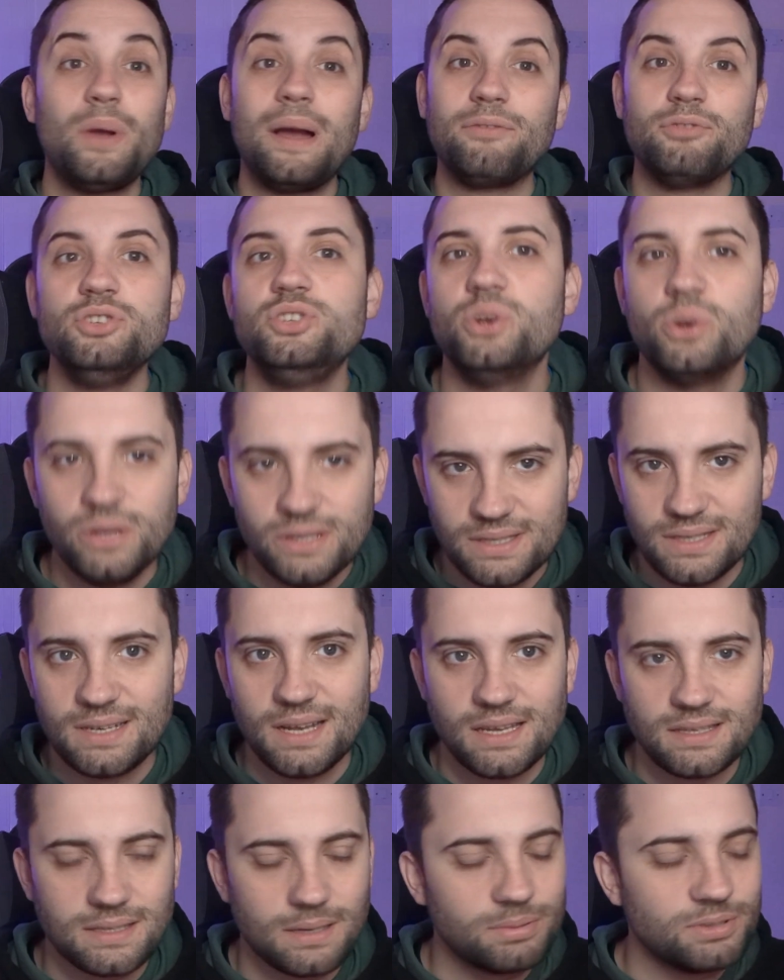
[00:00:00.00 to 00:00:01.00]
you have enjoyed
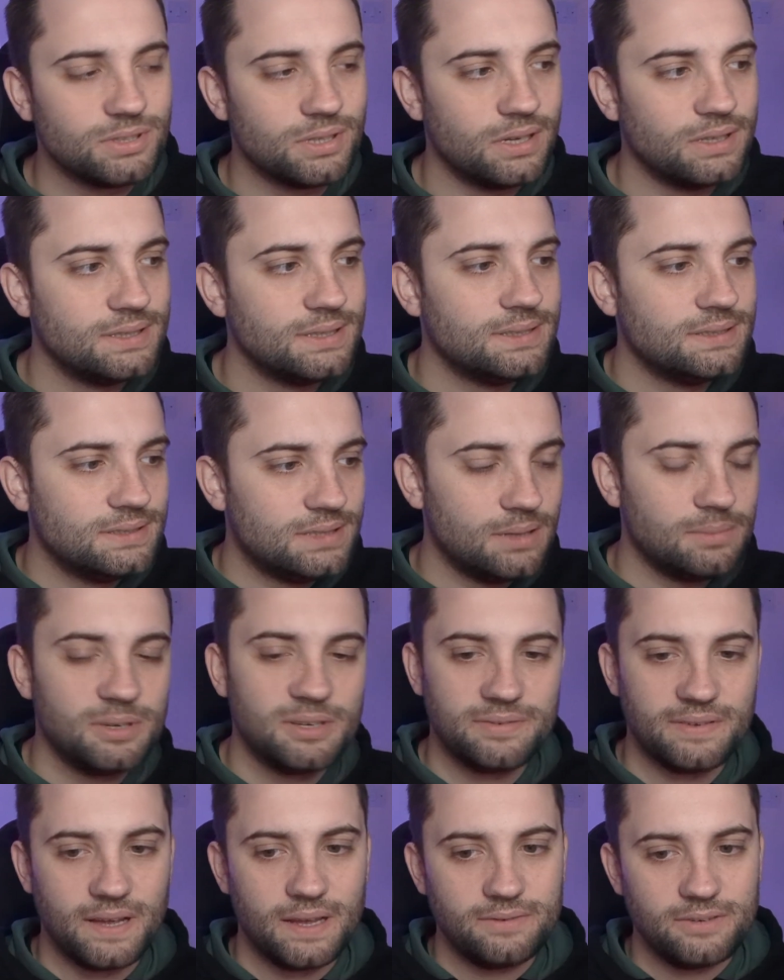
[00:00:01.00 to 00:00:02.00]
today's episode, do
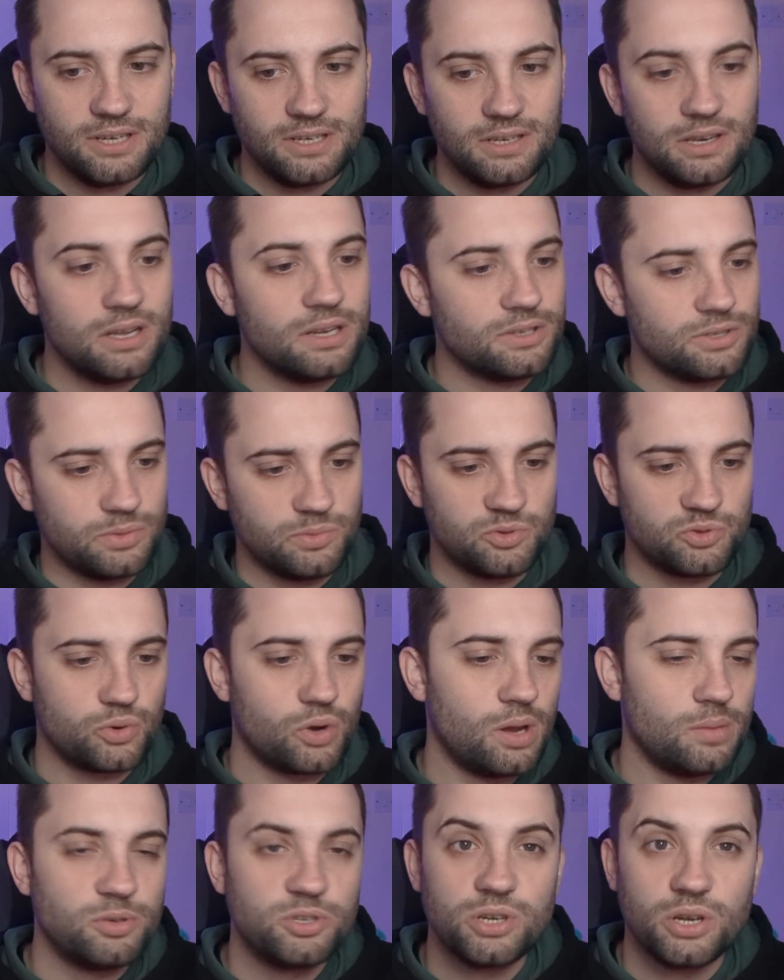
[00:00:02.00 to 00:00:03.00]
me a favour, like,
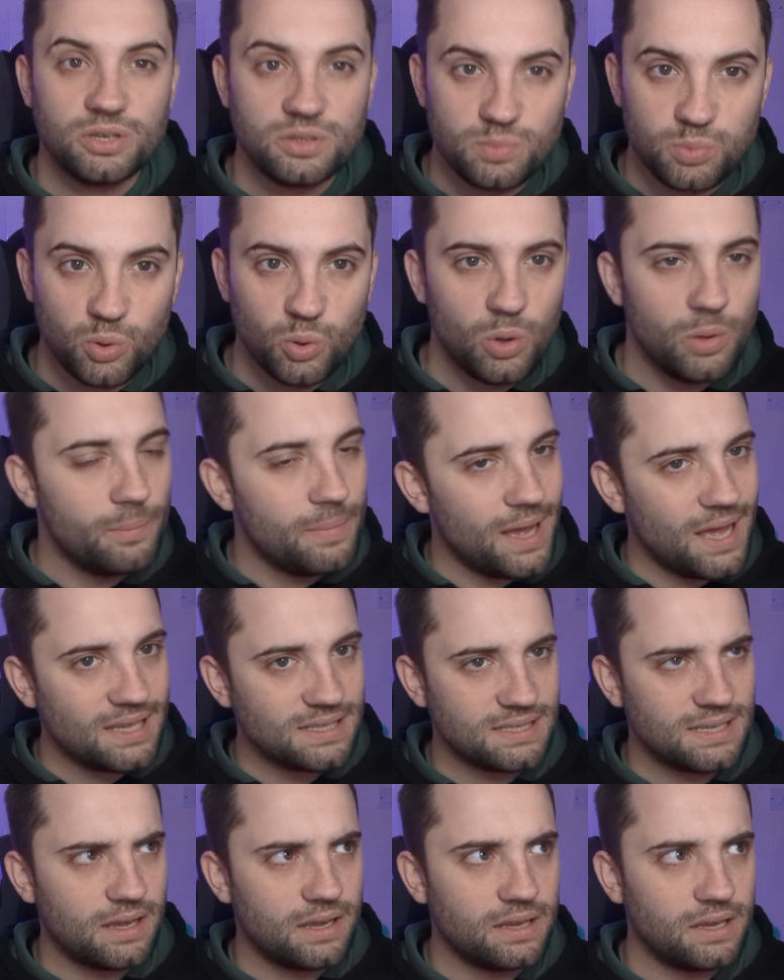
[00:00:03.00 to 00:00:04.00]
subscribe, show your support.
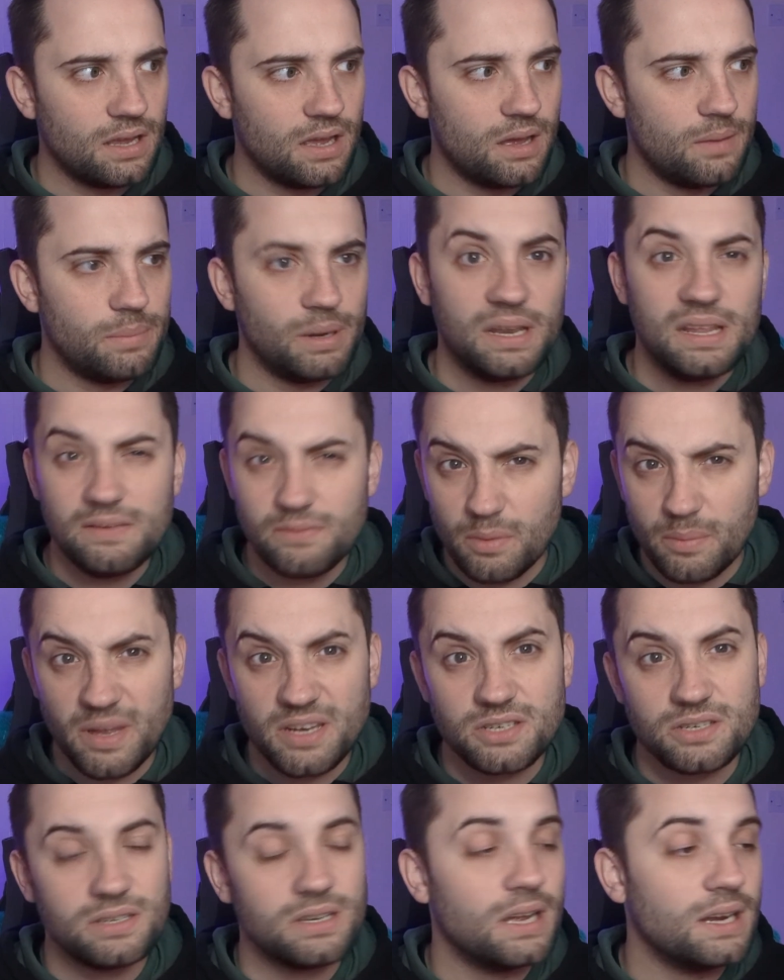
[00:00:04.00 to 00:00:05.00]
As I believe I mentioned